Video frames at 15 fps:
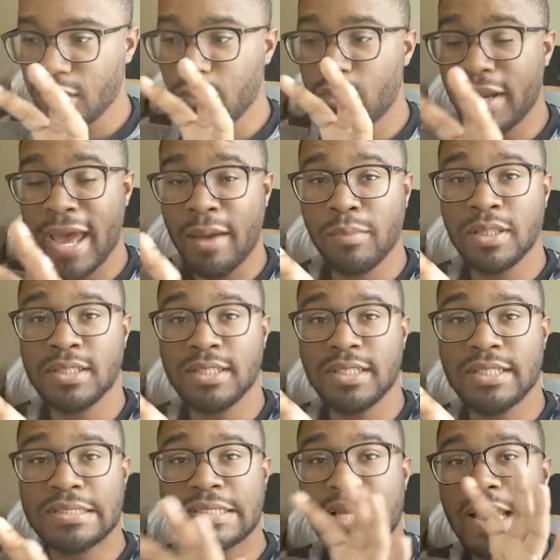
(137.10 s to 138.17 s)
What happens
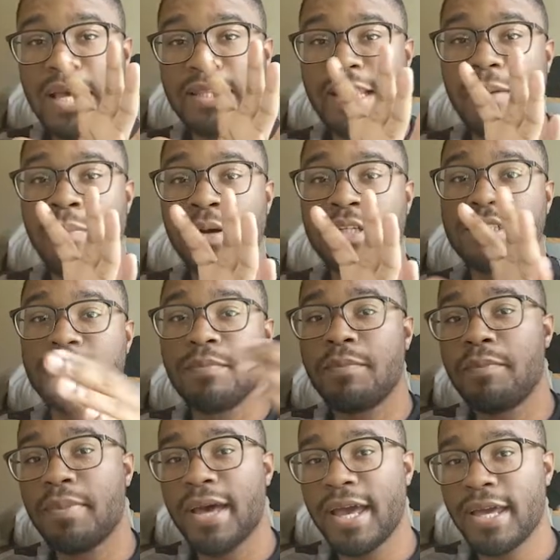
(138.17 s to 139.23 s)
is that person
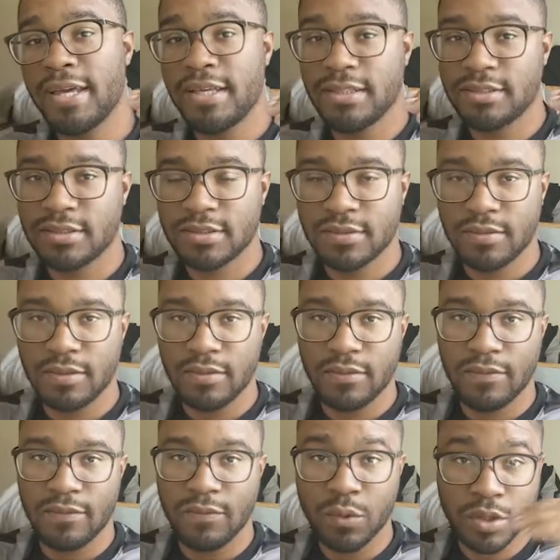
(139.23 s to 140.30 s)
pays
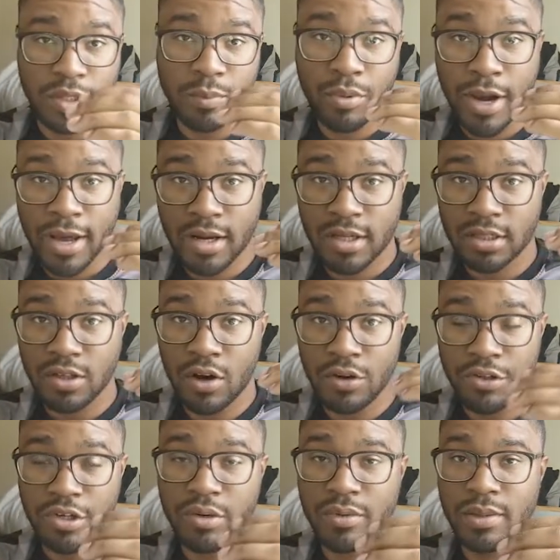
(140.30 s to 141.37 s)
for the product
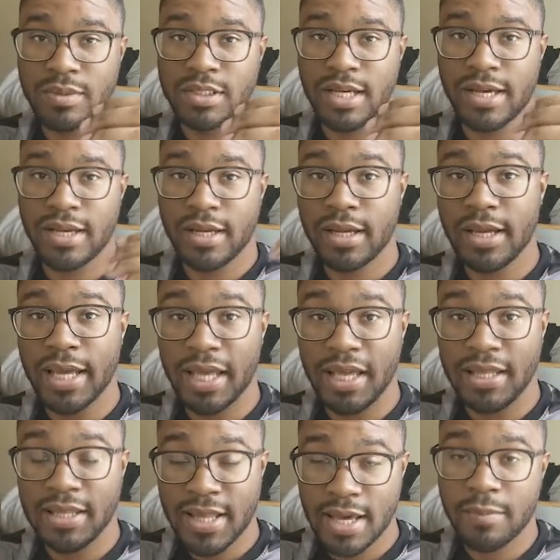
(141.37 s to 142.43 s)
on your website
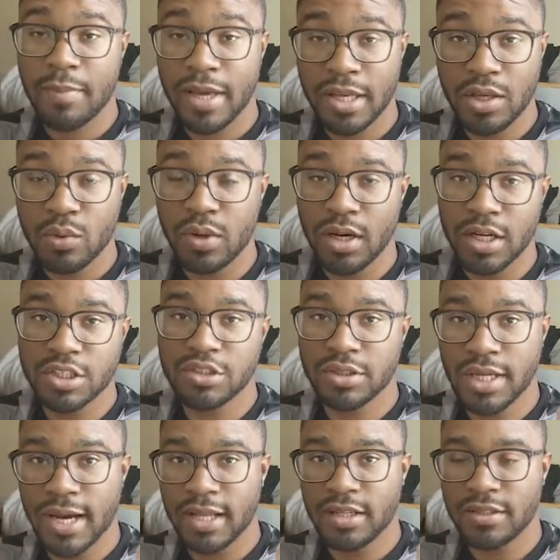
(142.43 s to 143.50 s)
and they pay you
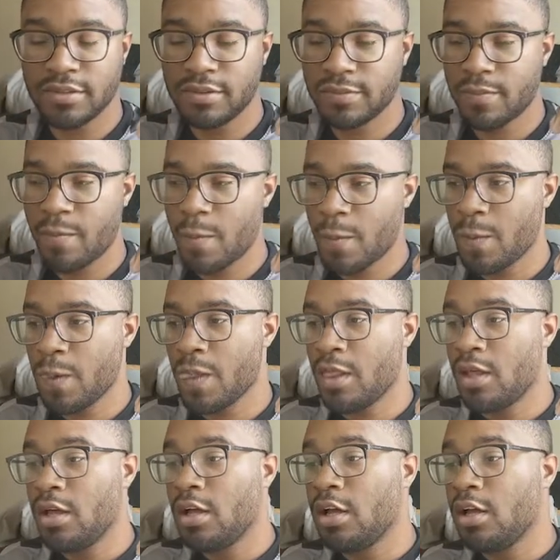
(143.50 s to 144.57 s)
$100.
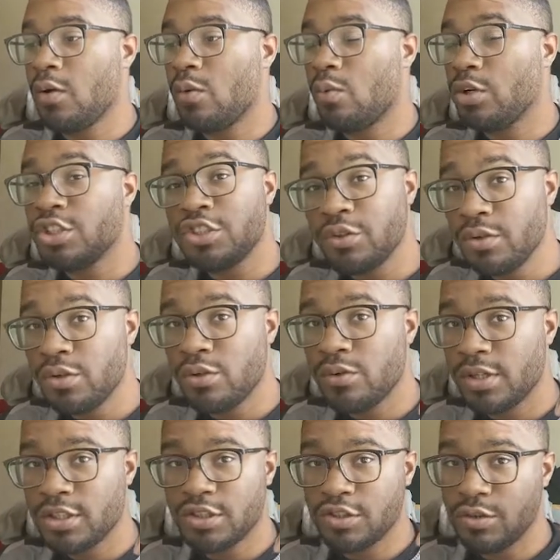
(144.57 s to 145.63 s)
What you
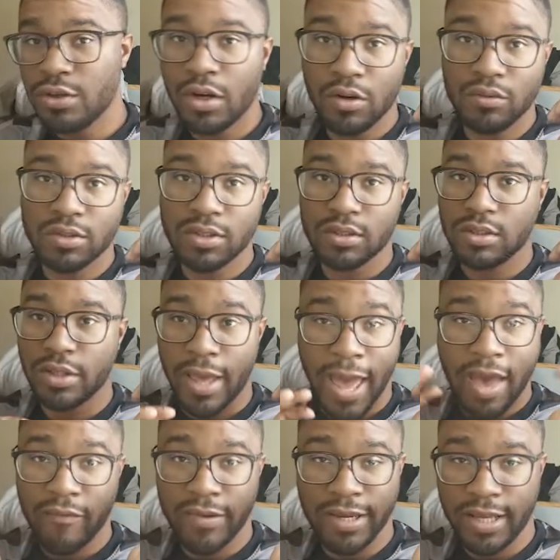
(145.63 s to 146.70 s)
do is you don't
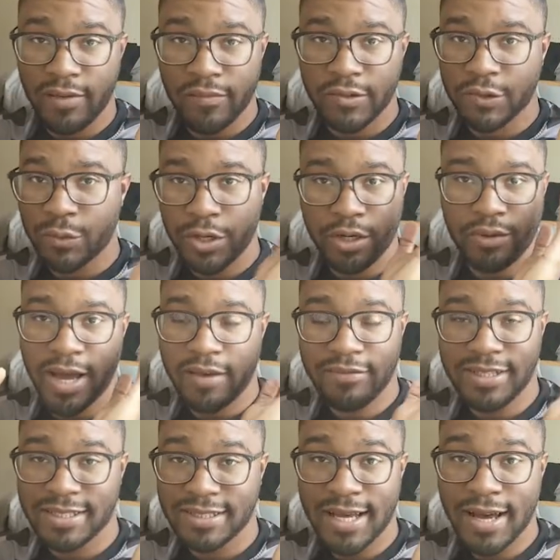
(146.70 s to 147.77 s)
have any inventory, you don't have
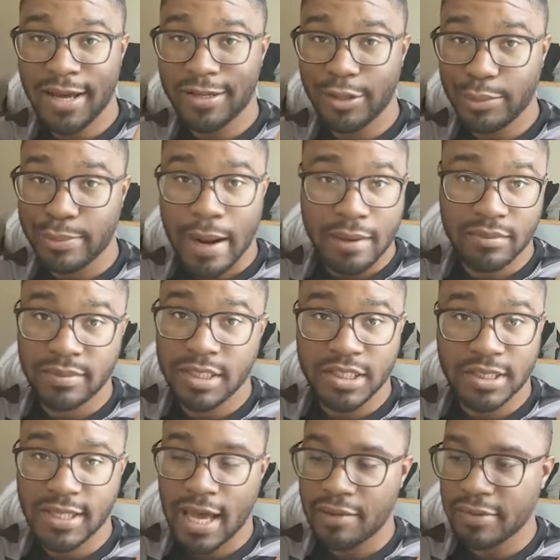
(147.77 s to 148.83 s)
any stock, you probably
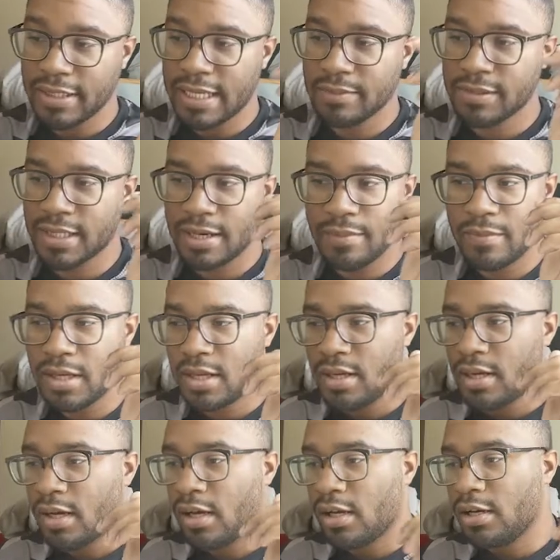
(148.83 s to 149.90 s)
just have a laptop.
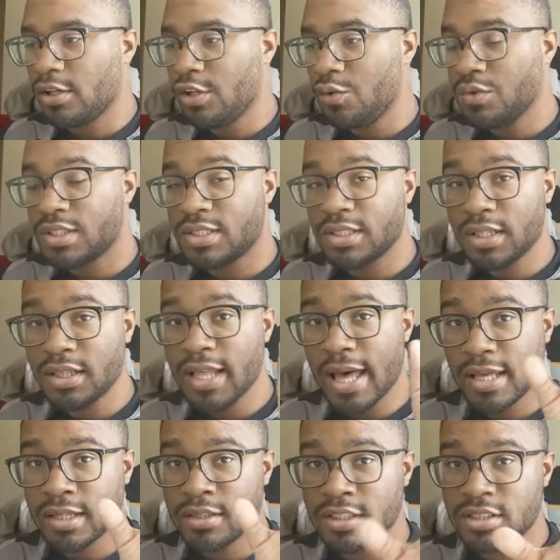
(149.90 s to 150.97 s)
You send
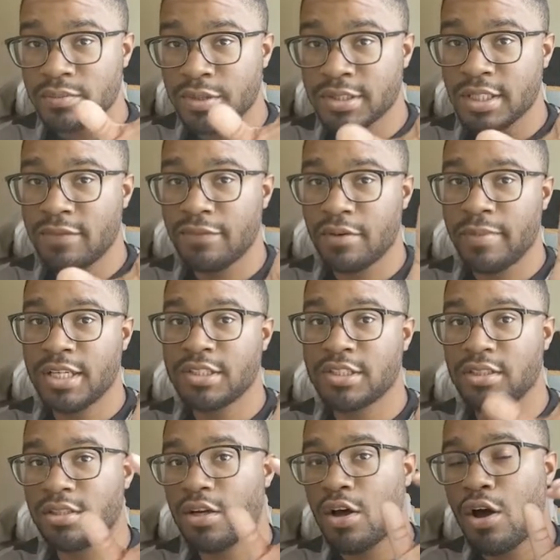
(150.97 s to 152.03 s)
that customer's
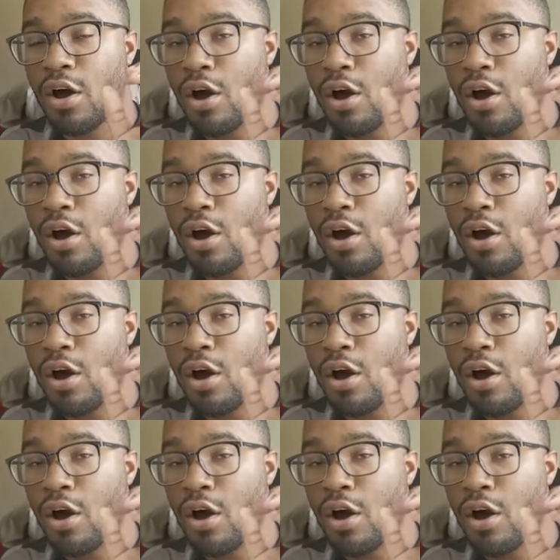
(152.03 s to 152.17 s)
information